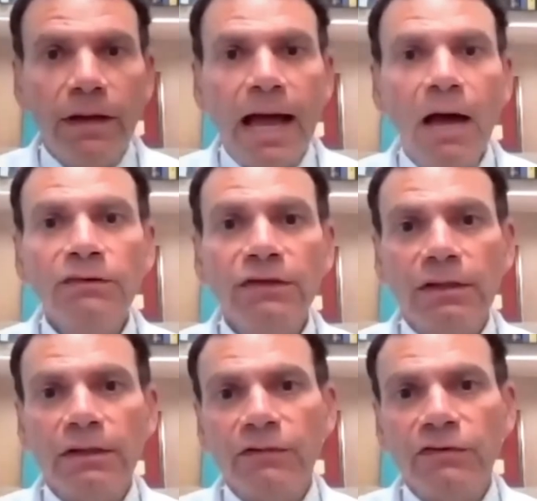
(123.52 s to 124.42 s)

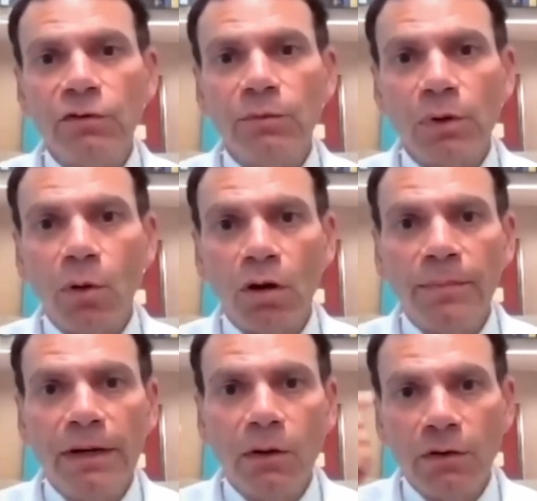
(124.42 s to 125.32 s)
housing of the
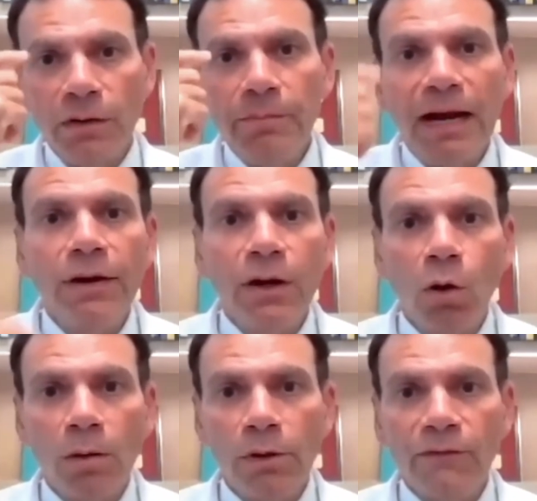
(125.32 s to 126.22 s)
orbit or the
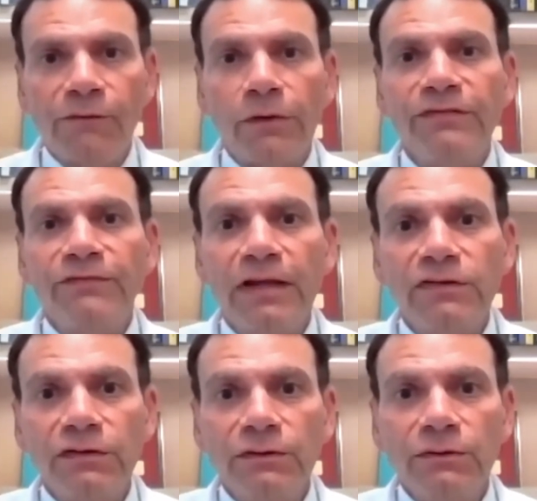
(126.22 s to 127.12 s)
periorbital first
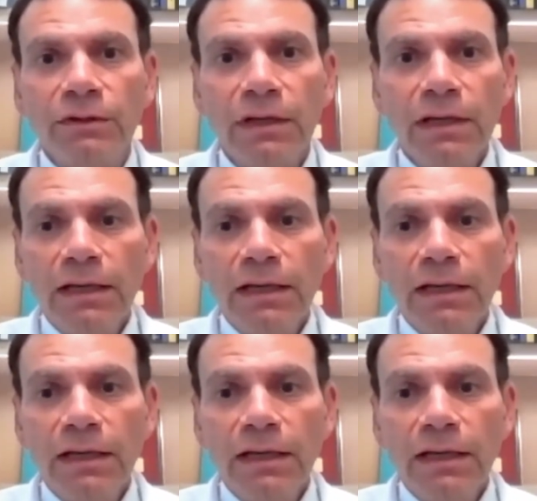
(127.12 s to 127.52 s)
festoon.